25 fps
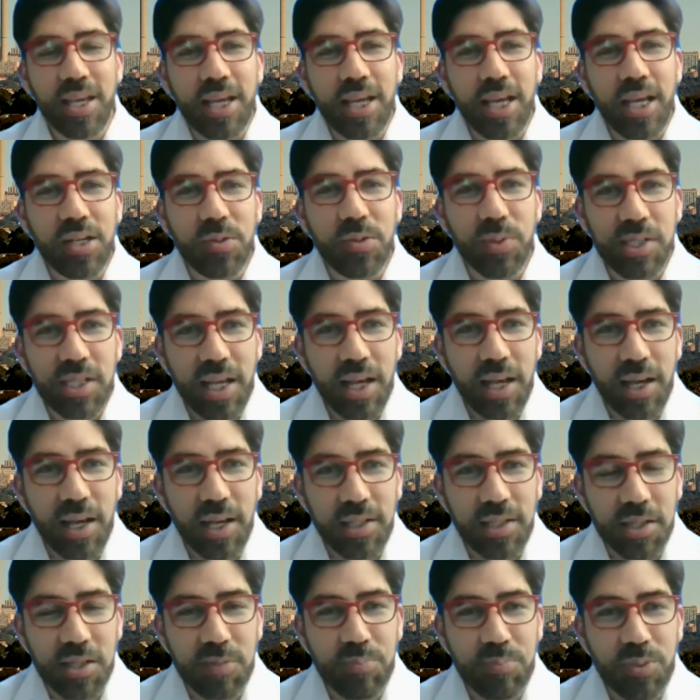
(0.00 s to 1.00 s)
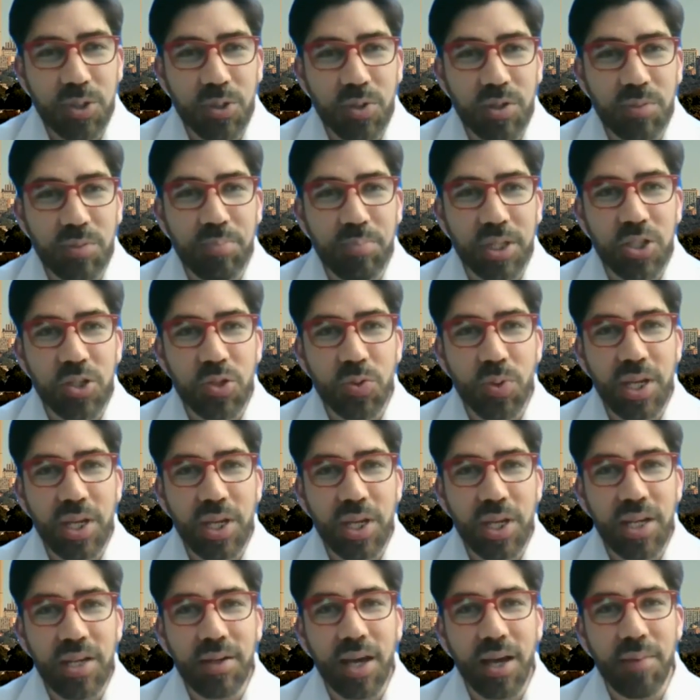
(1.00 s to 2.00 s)
It was a dispute
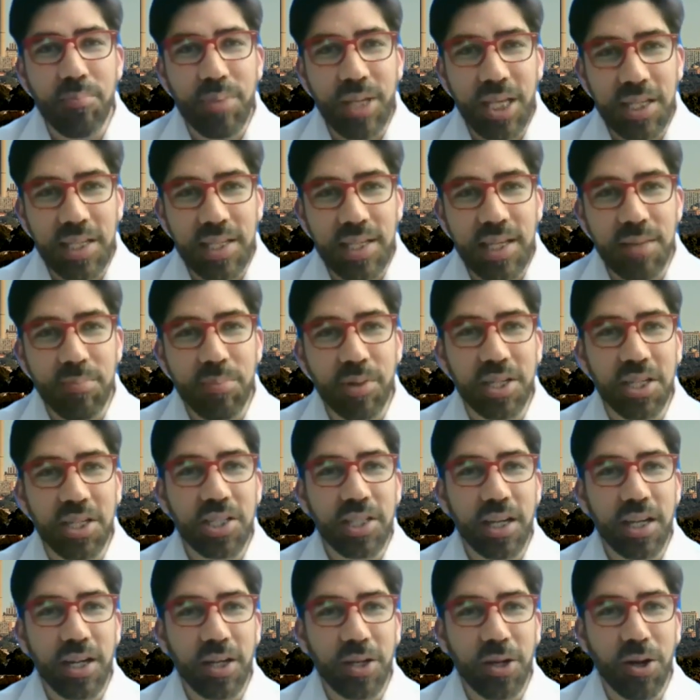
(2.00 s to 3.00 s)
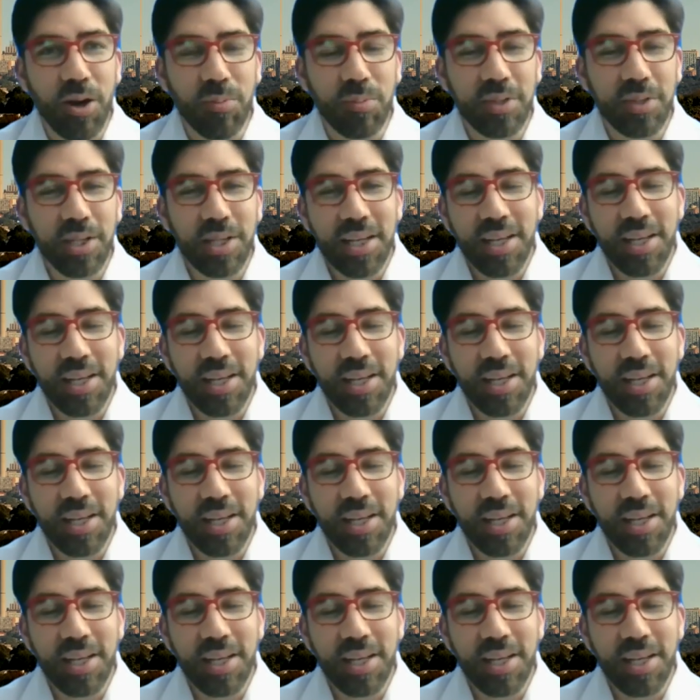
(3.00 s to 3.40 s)
between BT, British Telecom,